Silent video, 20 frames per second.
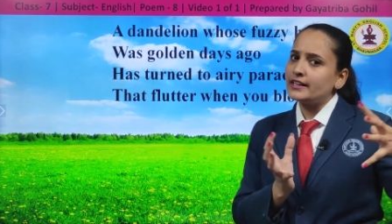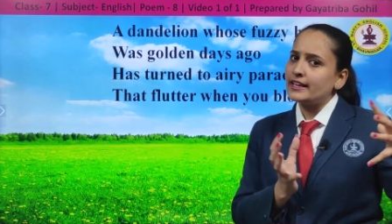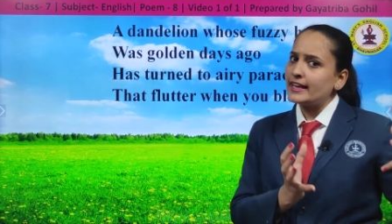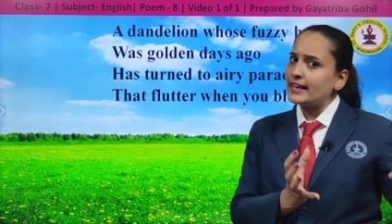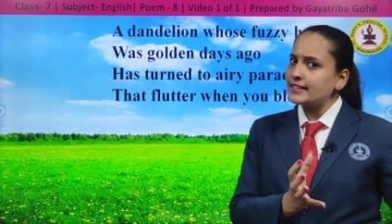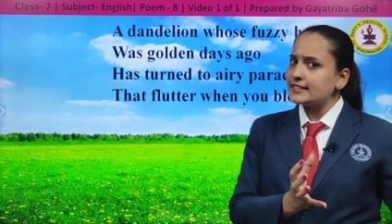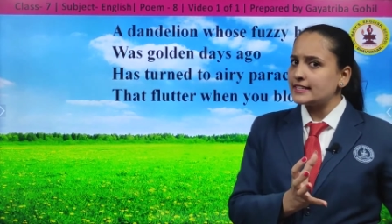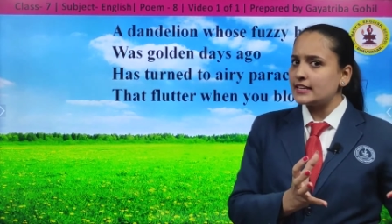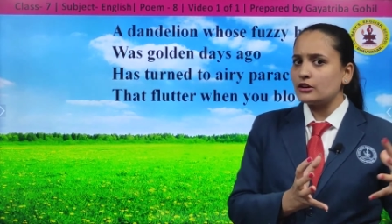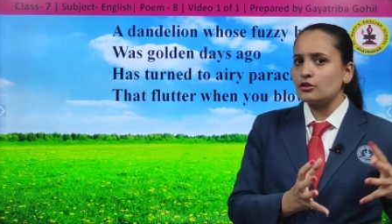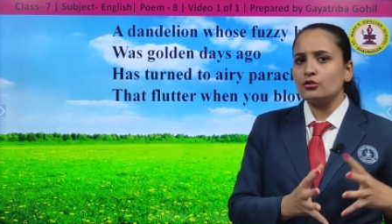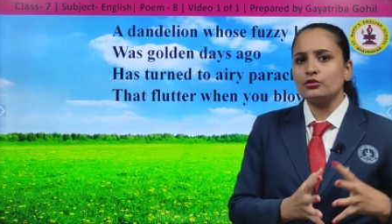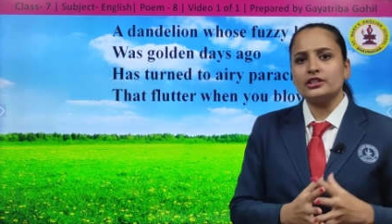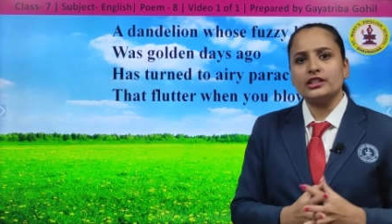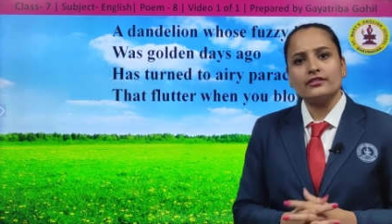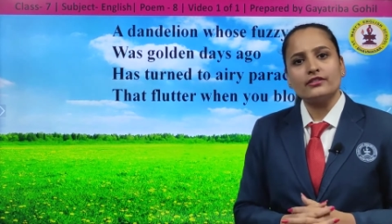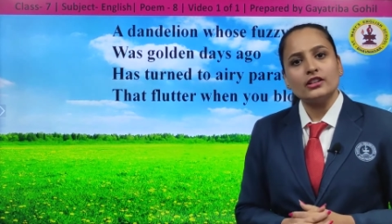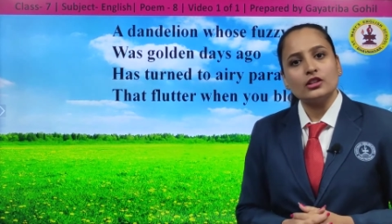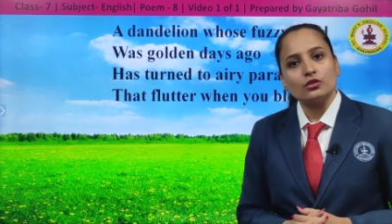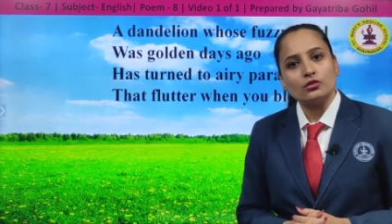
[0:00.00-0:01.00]
days ago
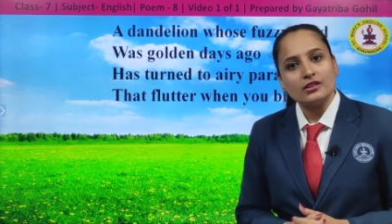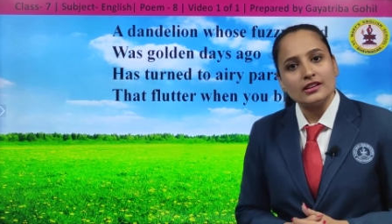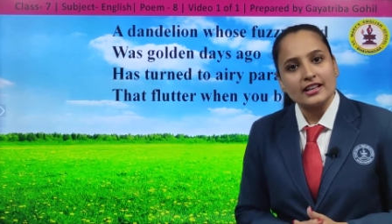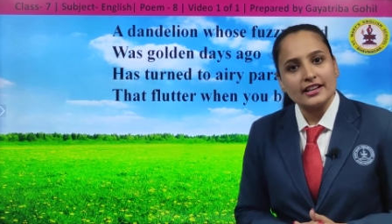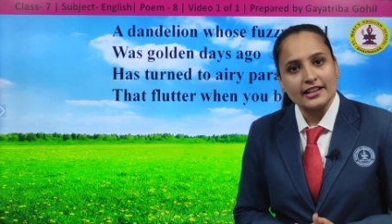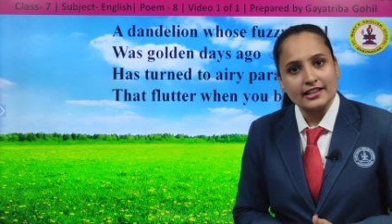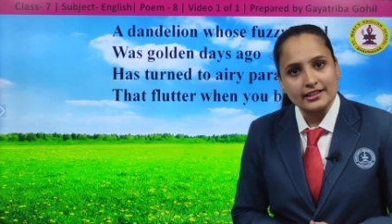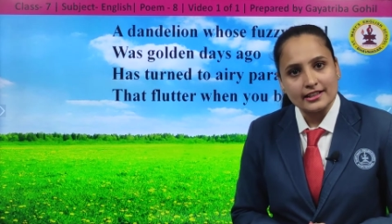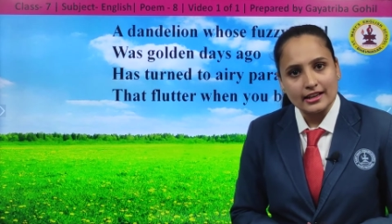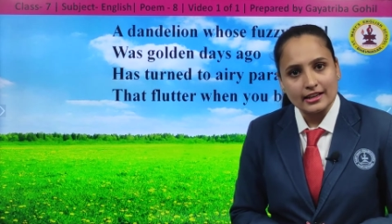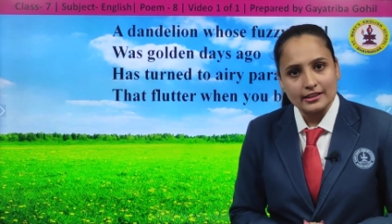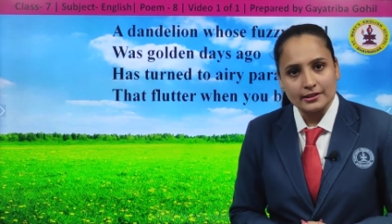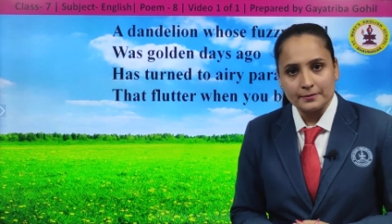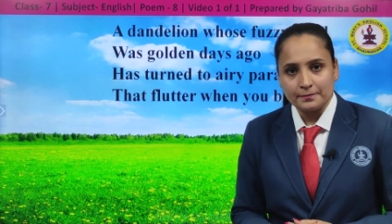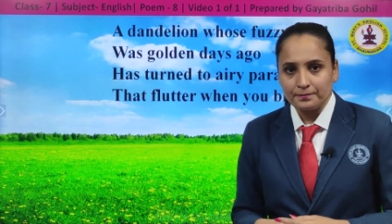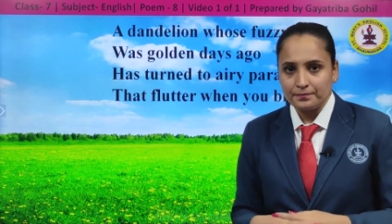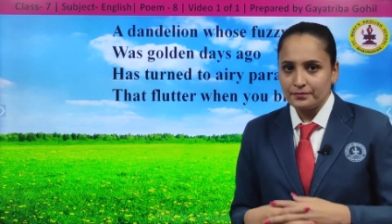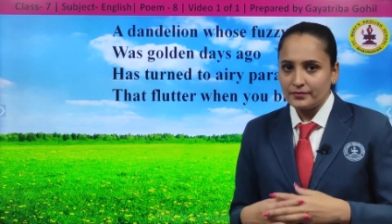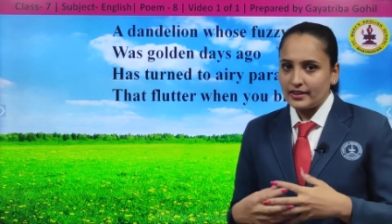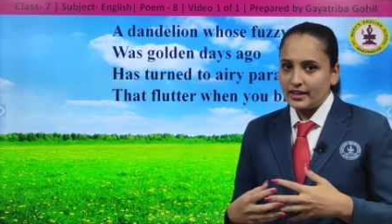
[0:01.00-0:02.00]
they were golden in color
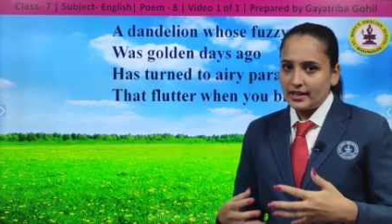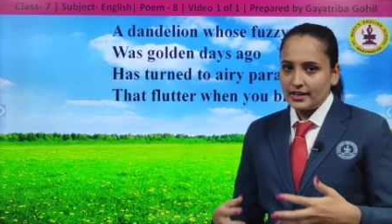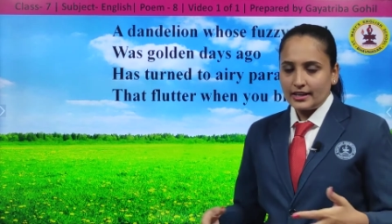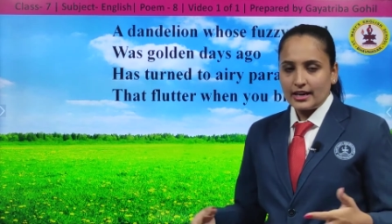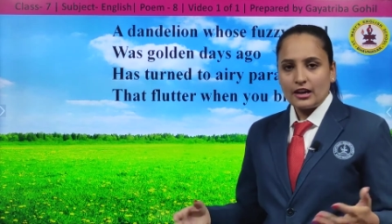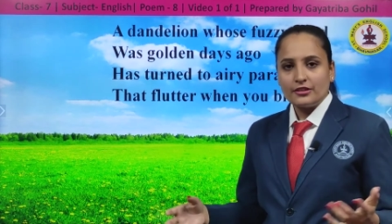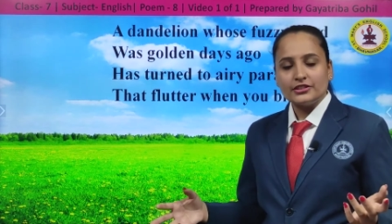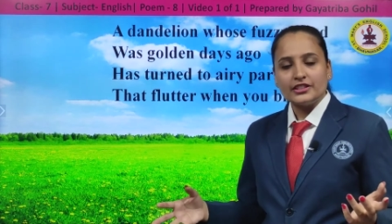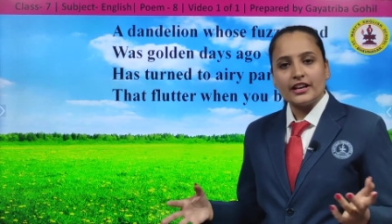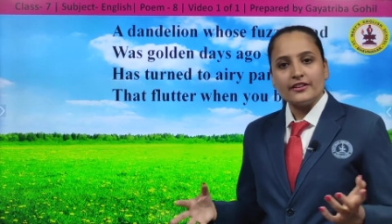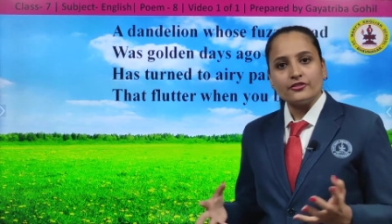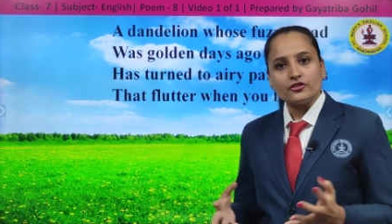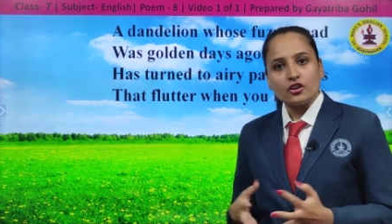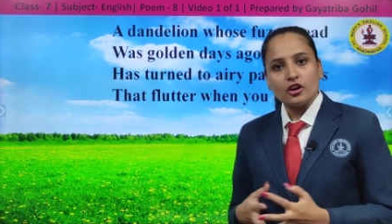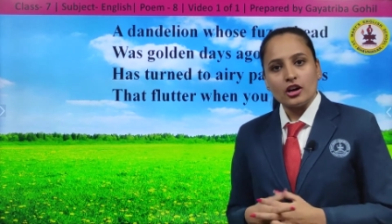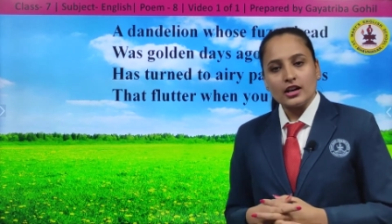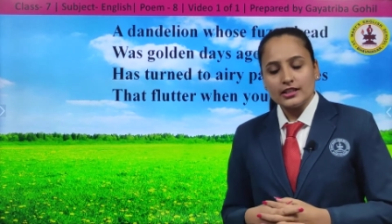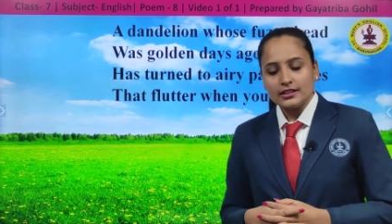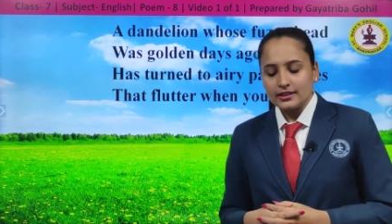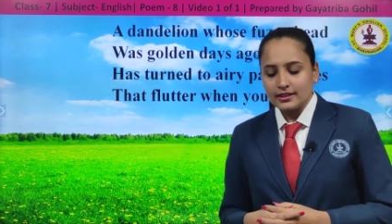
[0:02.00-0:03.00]
and now they have
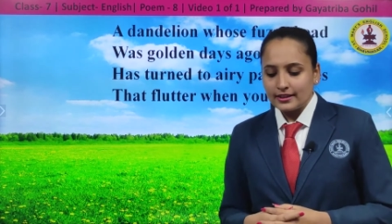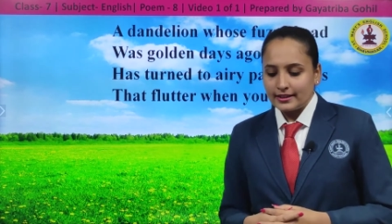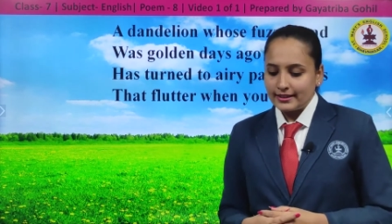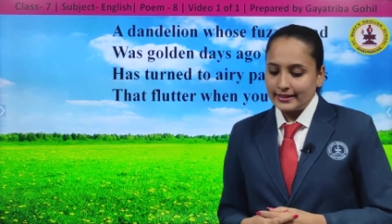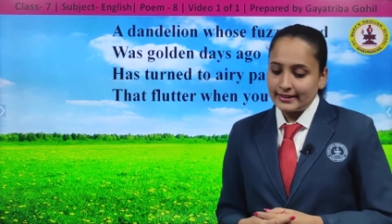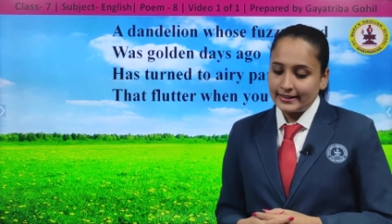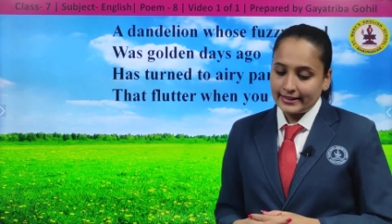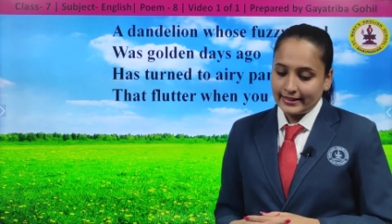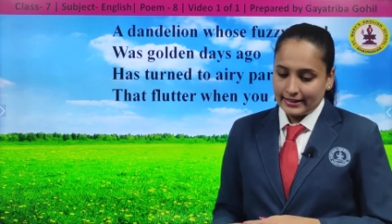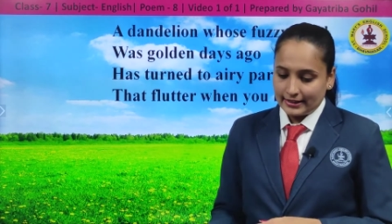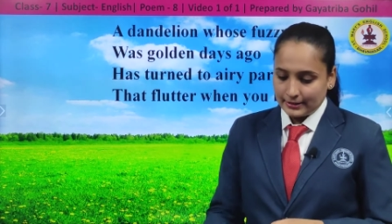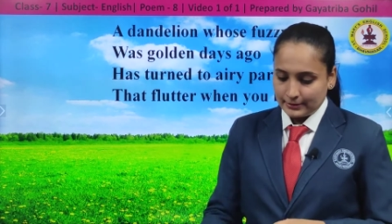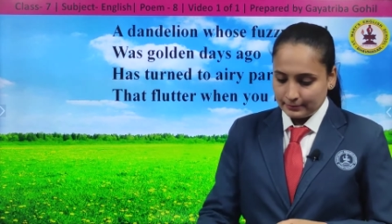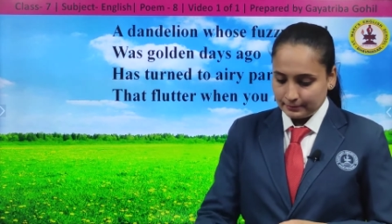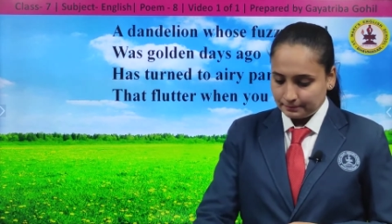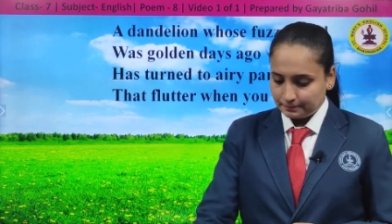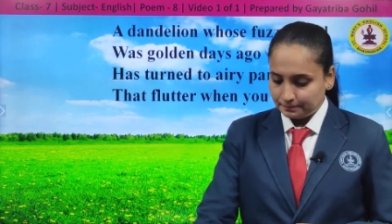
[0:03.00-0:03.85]
gone grey.